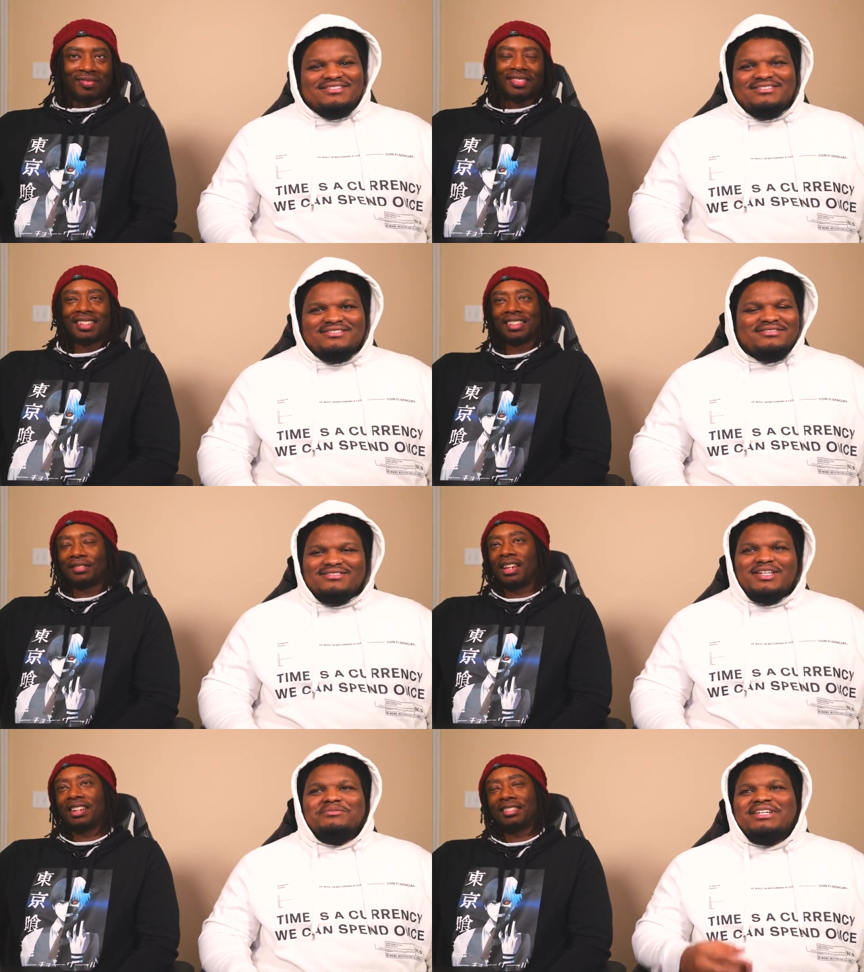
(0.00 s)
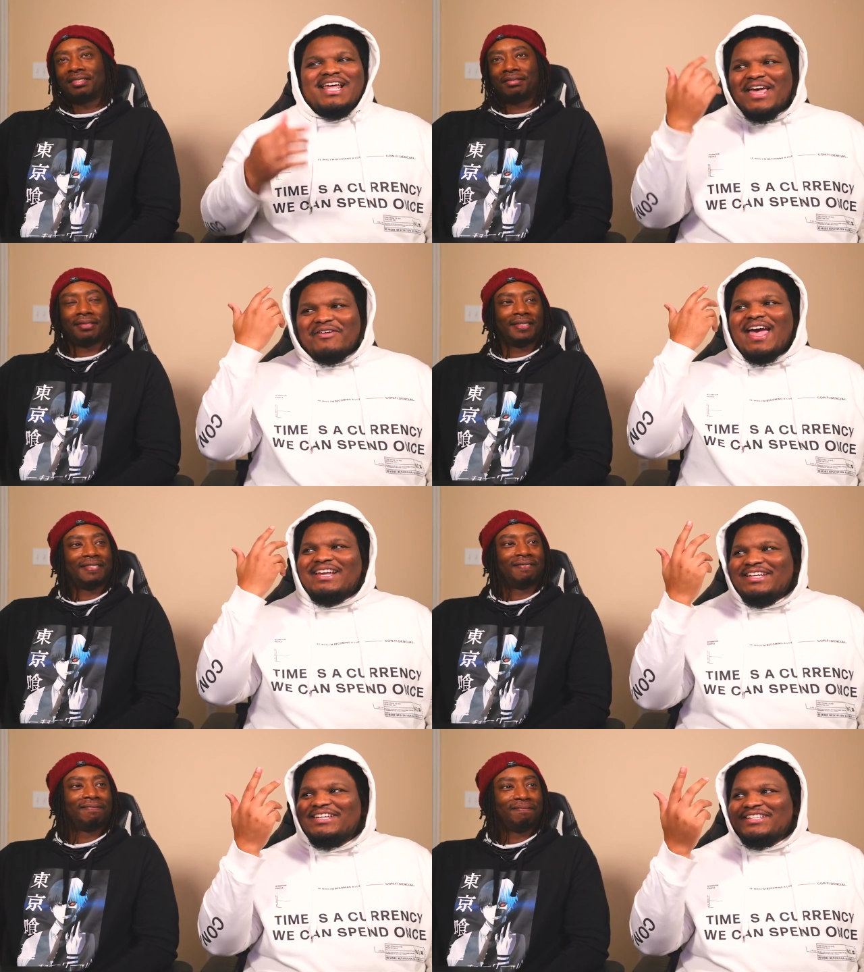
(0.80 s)
Speaker 1: Yeah. Sometimes I have an
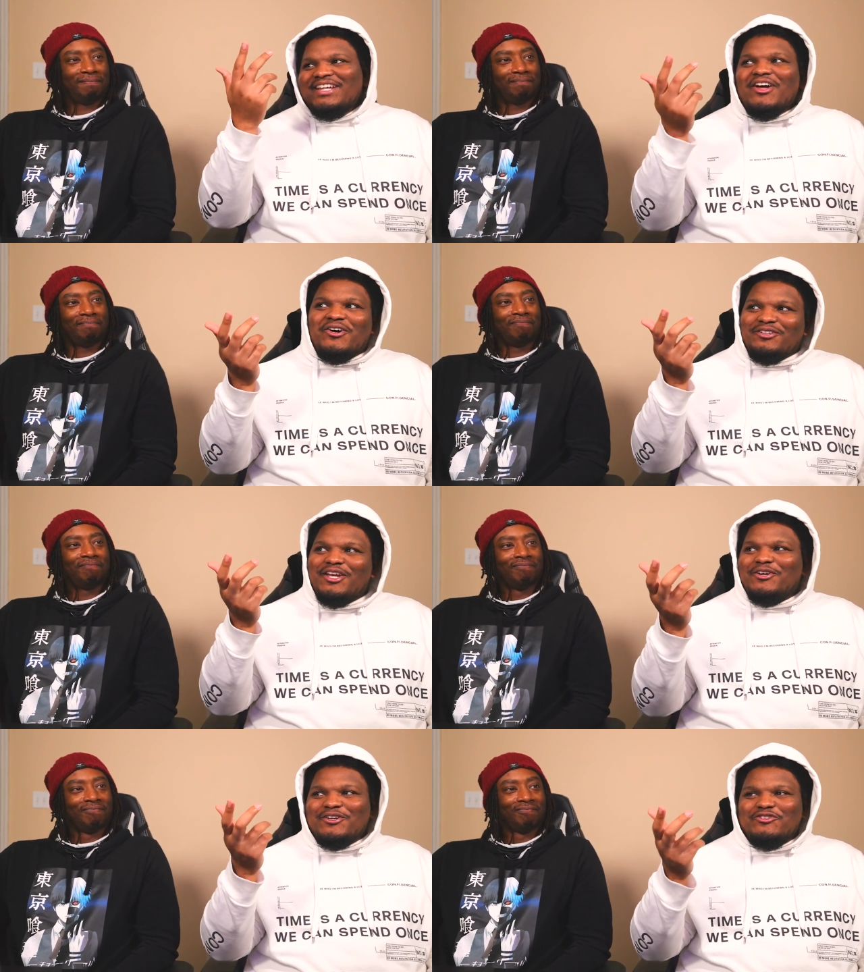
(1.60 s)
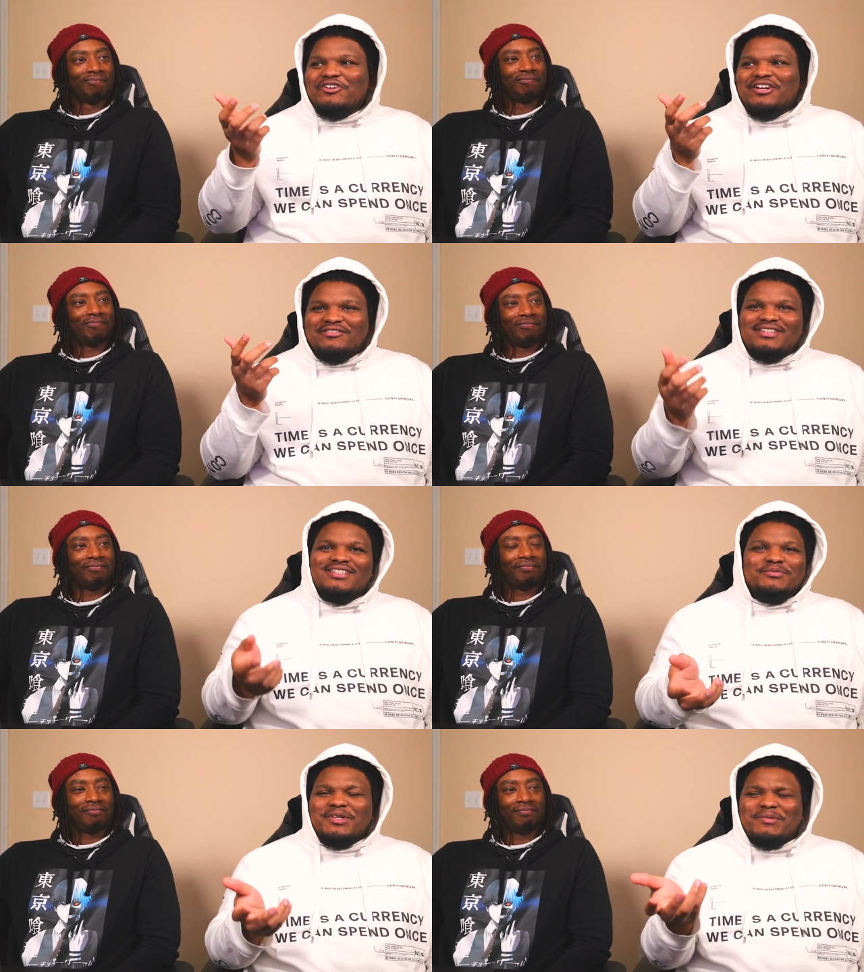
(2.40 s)
idea that oh they're gonna get triggered off
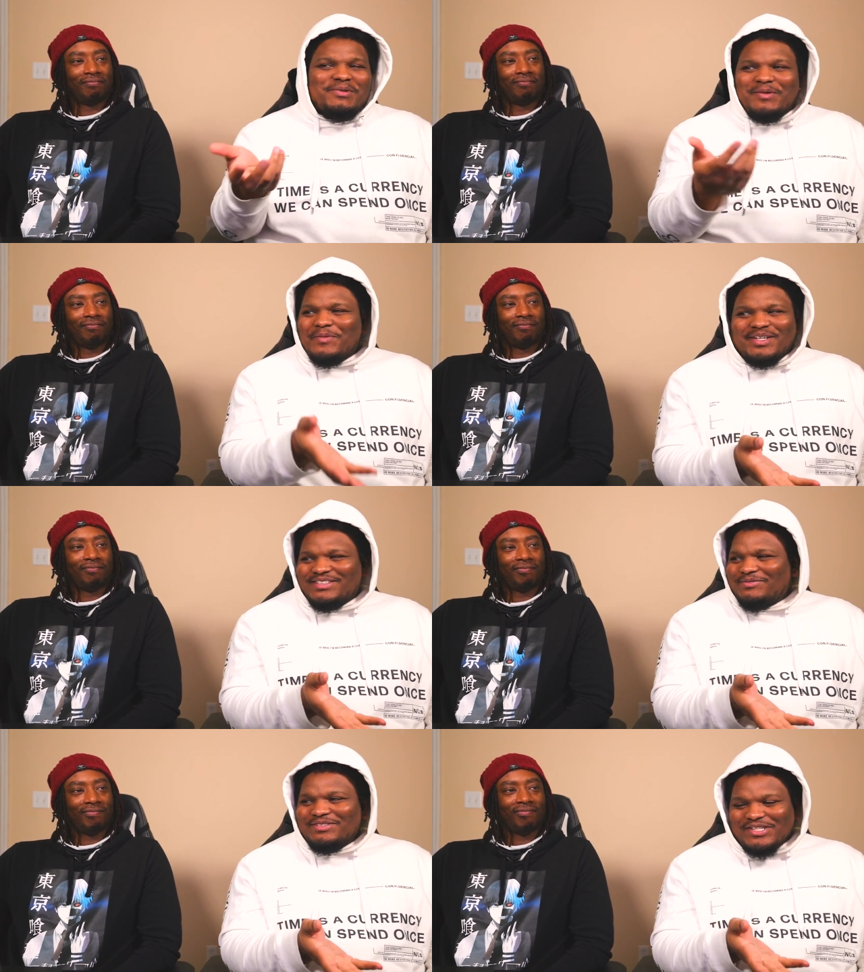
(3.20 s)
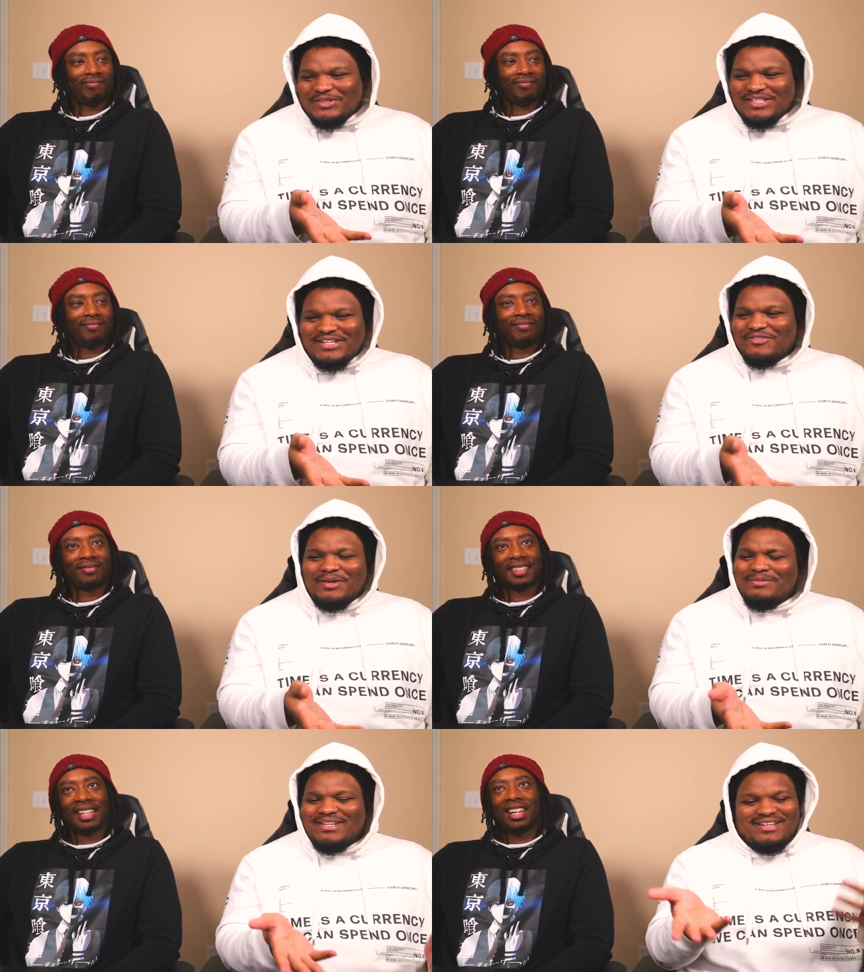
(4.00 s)
this, but it would be about something totally different.
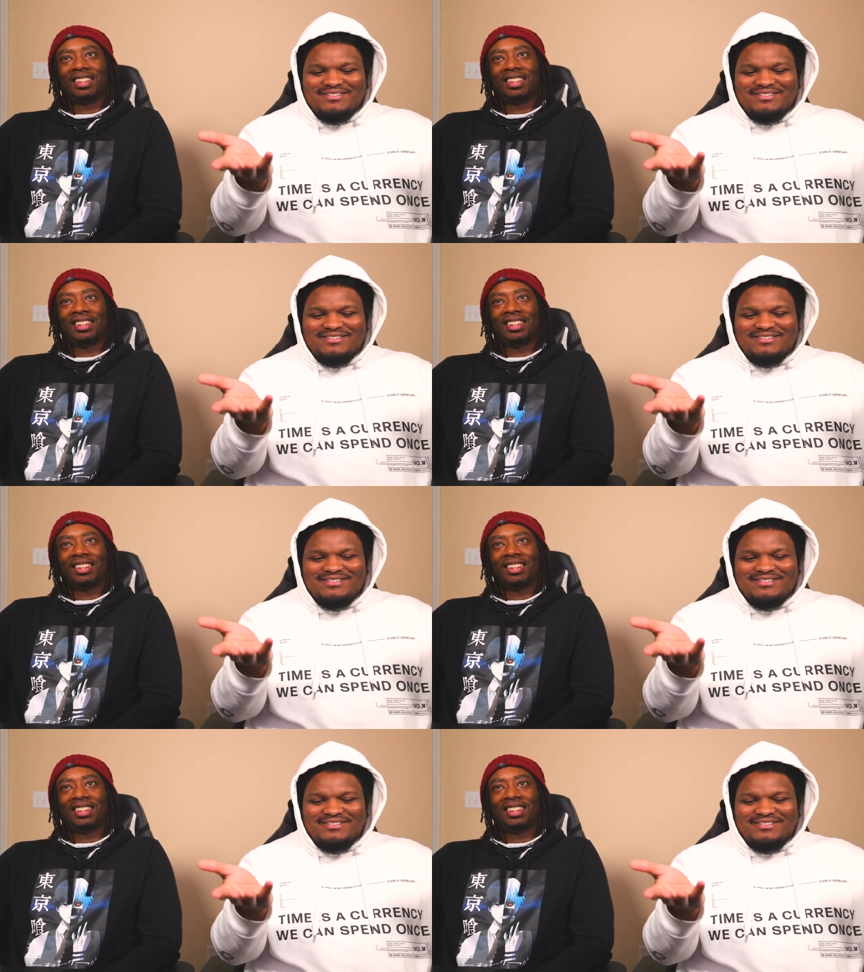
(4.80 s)
I'm like,